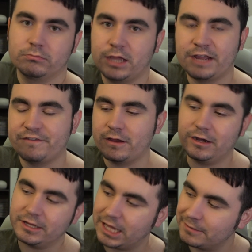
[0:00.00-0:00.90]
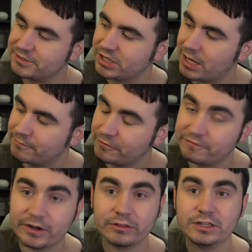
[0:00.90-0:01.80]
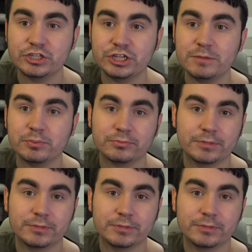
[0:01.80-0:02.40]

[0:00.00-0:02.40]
I found it at a GameStop for fairly cheap.